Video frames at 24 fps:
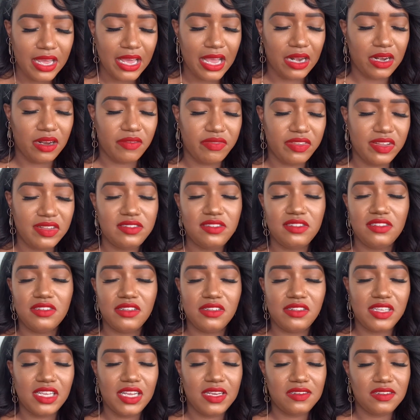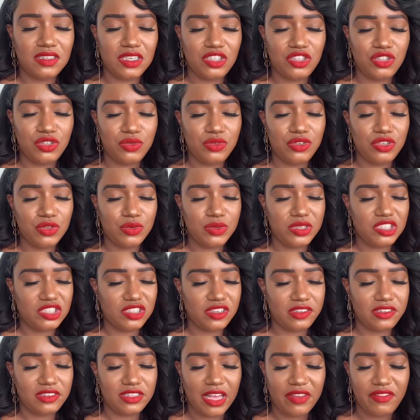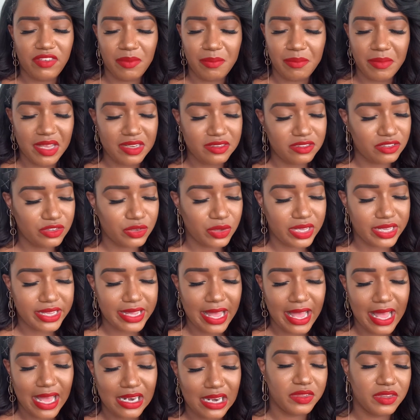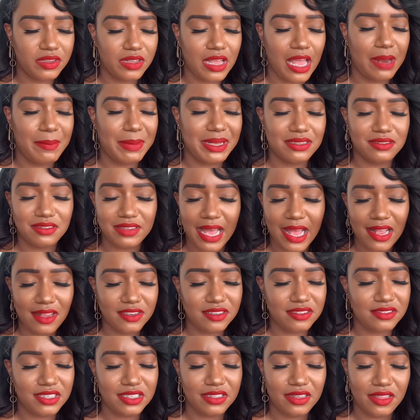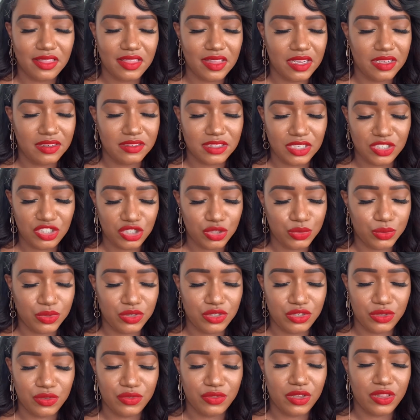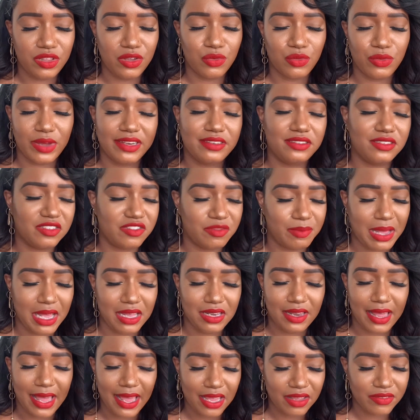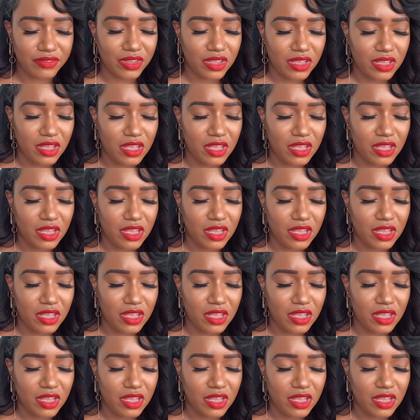And if this is the things that you do in just seven months, Lord God, I'm excited to see the things that you will do for the rest of my life.